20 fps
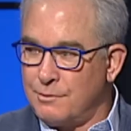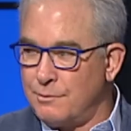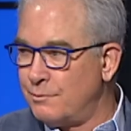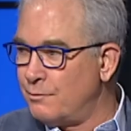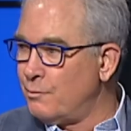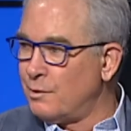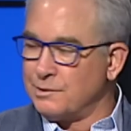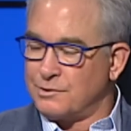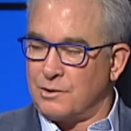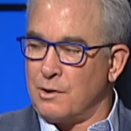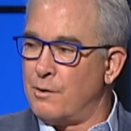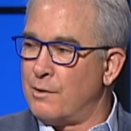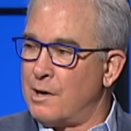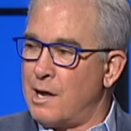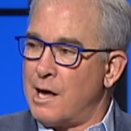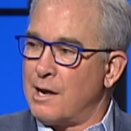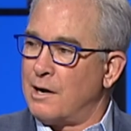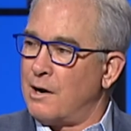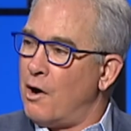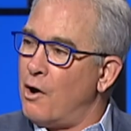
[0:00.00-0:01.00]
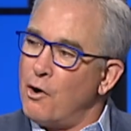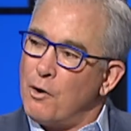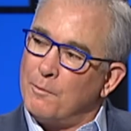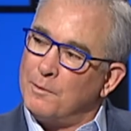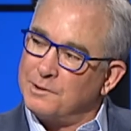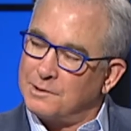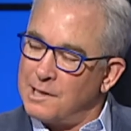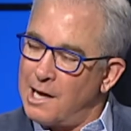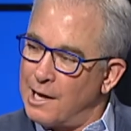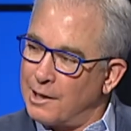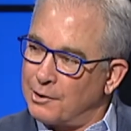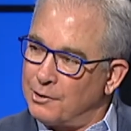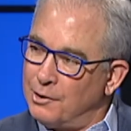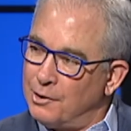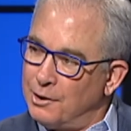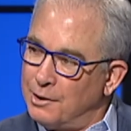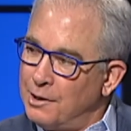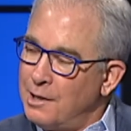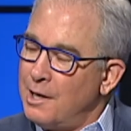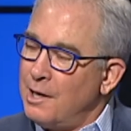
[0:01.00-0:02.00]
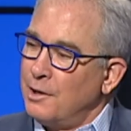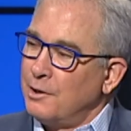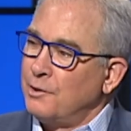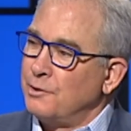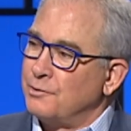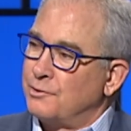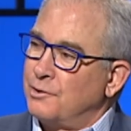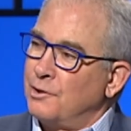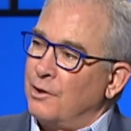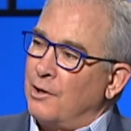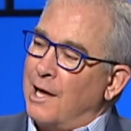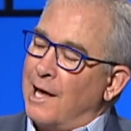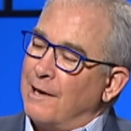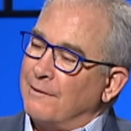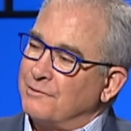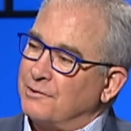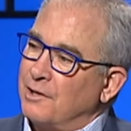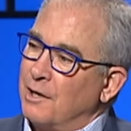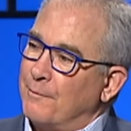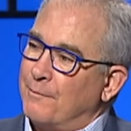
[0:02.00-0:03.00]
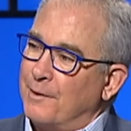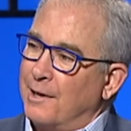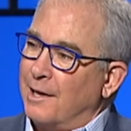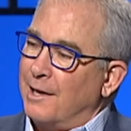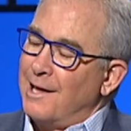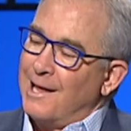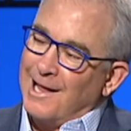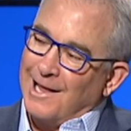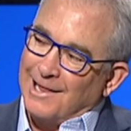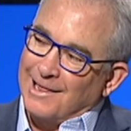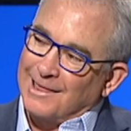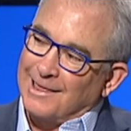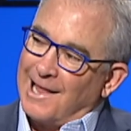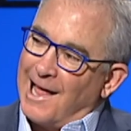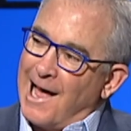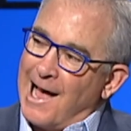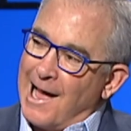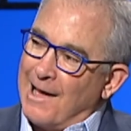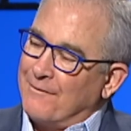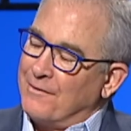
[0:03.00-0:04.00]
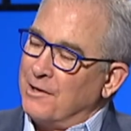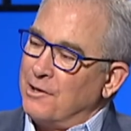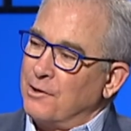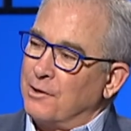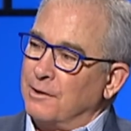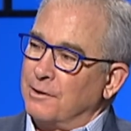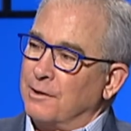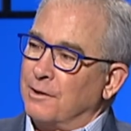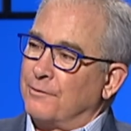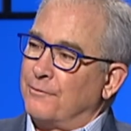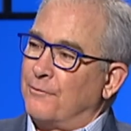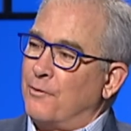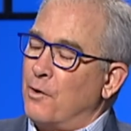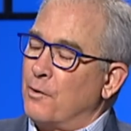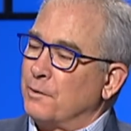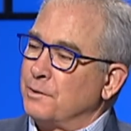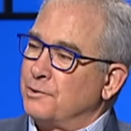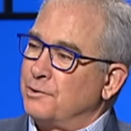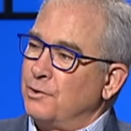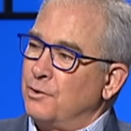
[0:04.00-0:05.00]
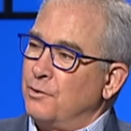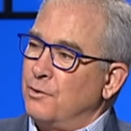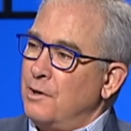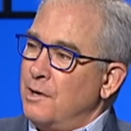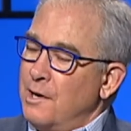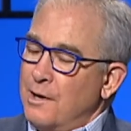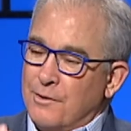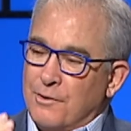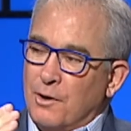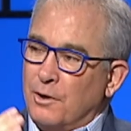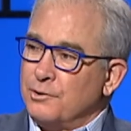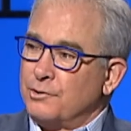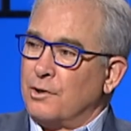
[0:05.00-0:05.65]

what's going on at home is not good. You still have something live that you can look forward to. Those